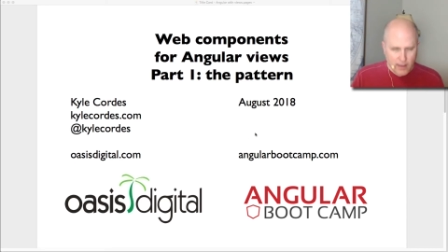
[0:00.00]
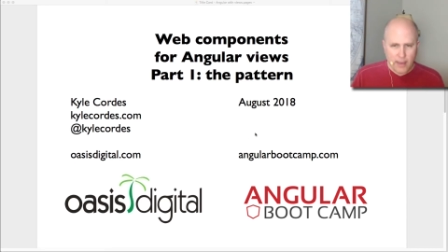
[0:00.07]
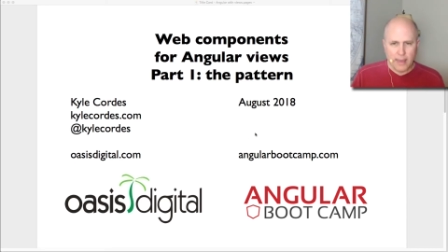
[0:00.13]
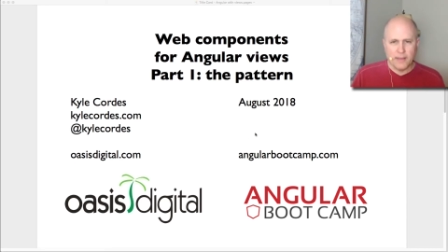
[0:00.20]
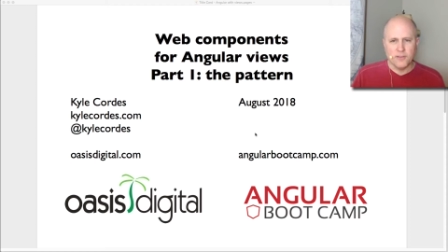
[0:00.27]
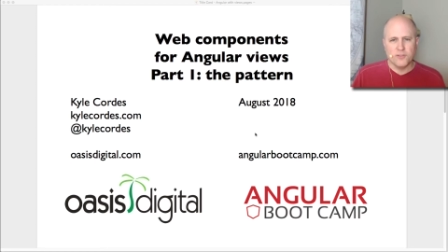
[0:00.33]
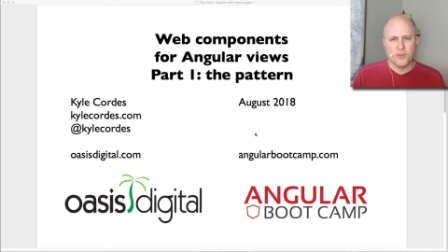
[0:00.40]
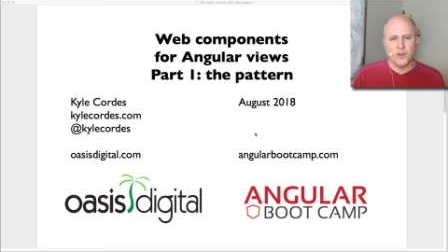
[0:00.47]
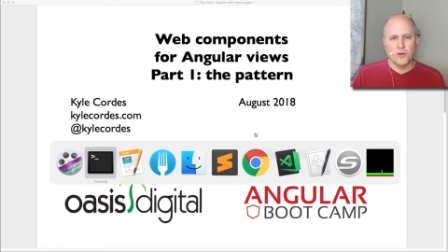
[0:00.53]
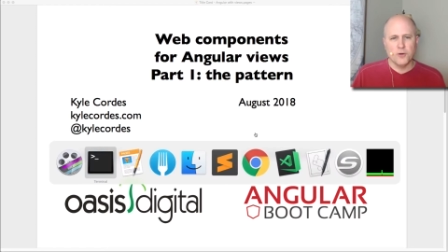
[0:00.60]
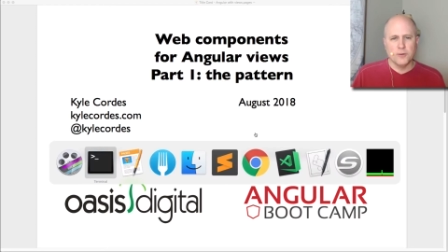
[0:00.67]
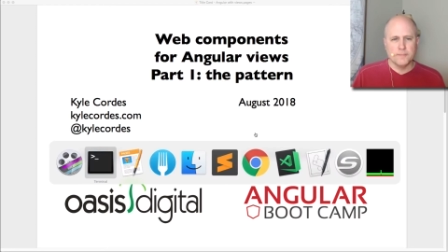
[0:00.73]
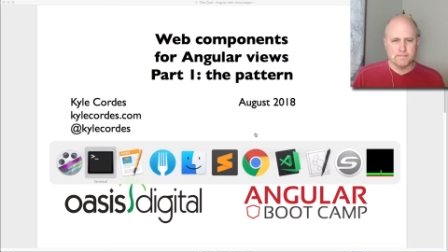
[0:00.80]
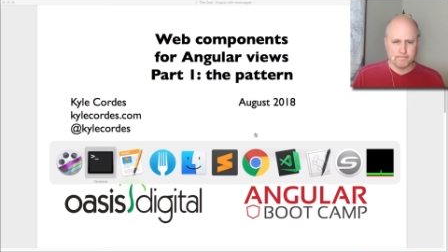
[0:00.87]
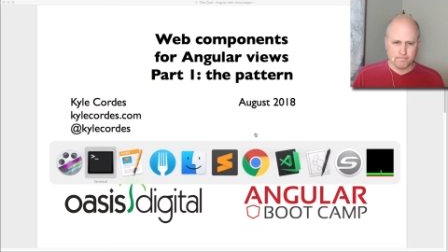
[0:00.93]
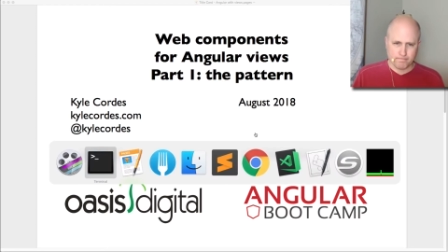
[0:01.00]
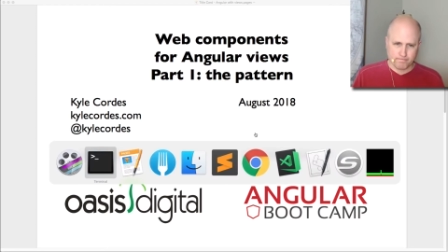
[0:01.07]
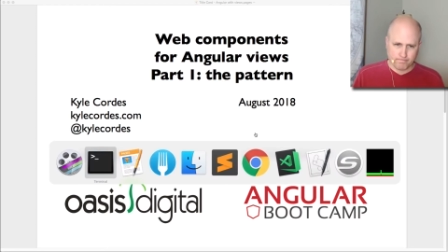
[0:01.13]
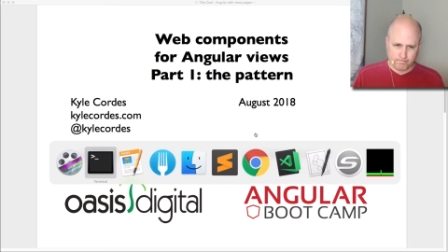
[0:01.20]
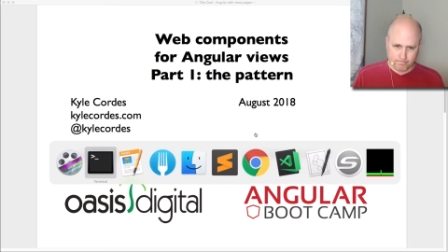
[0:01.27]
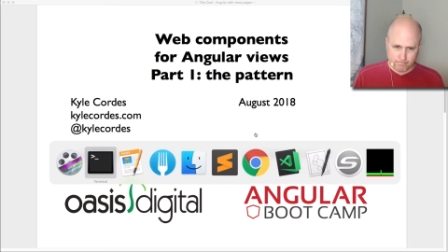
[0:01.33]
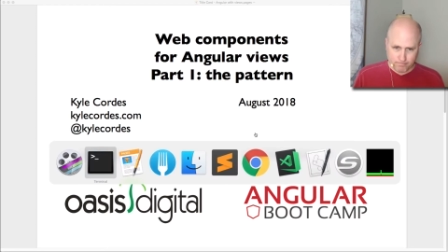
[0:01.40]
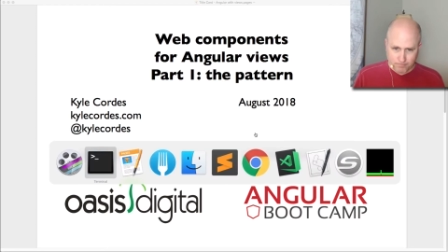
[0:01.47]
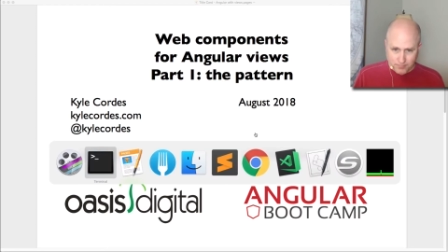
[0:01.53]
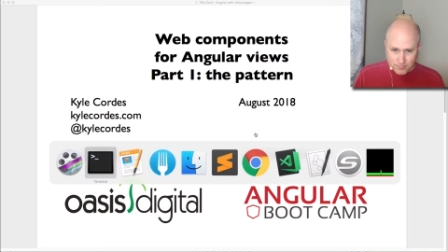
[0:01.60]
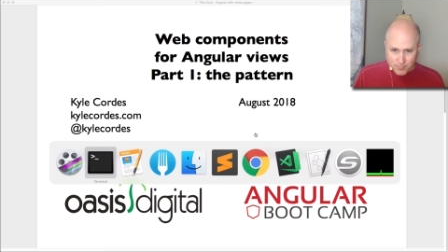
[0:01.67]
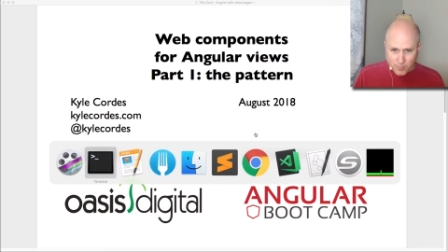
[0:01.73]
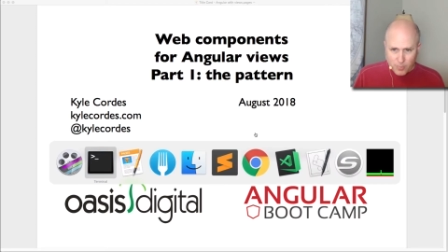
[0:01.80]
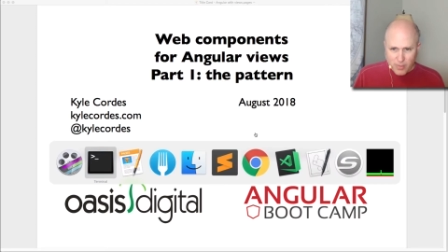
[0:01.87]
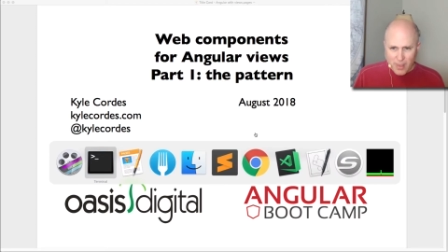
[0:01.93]
and so
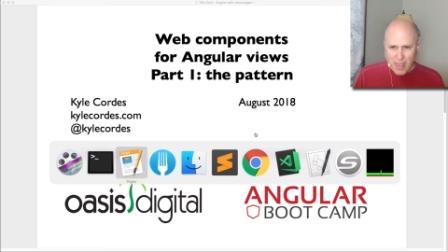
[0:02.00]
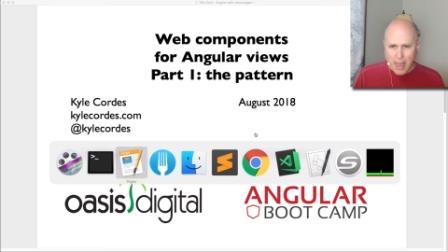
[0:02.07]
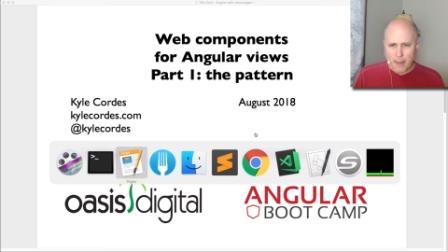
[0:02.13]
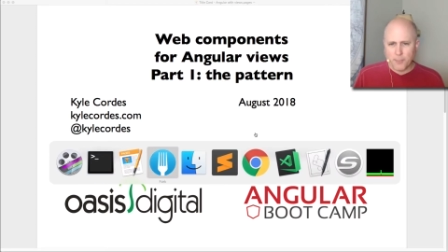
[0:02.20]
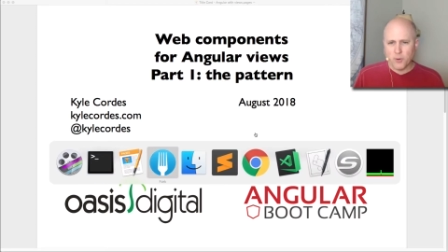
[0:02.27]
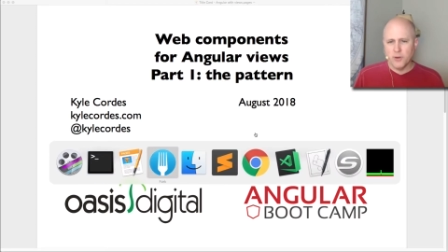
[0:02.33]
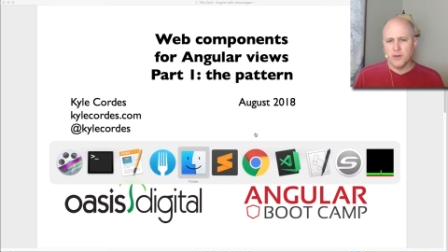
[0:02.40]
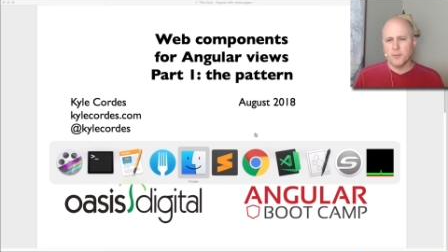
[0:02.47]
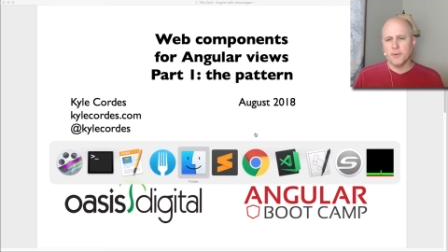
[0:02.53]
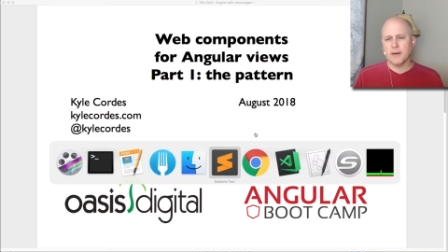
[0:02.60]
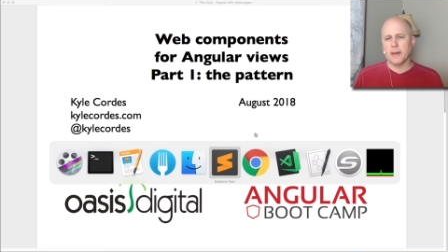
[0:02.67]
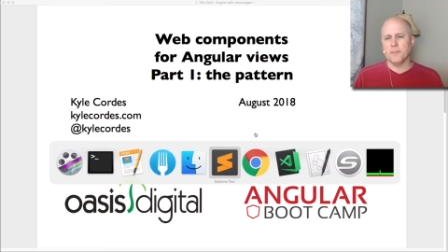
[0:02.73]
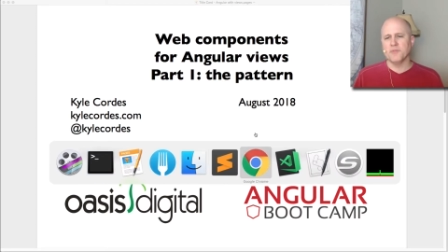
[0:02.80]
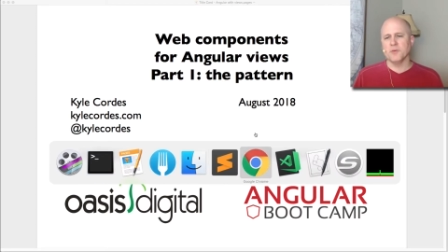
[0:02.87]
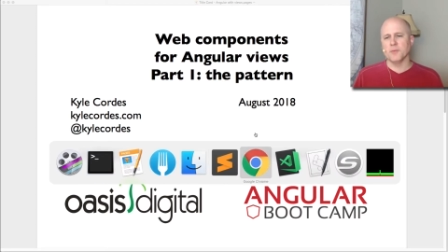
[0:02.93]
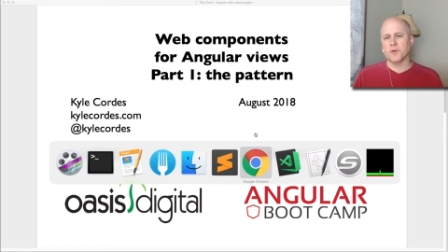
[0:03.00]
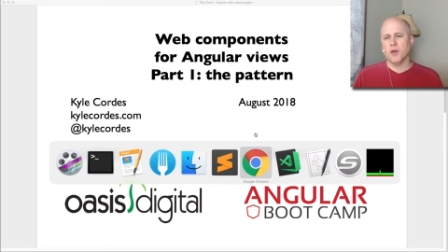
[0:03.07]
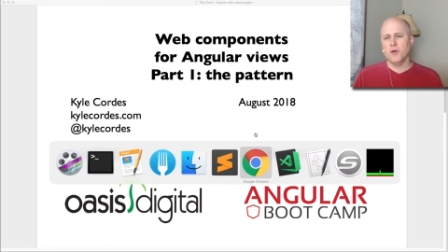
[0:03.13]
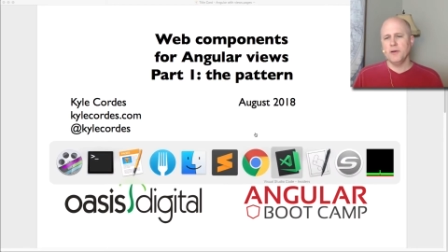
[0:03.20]
I'm going to bring up some code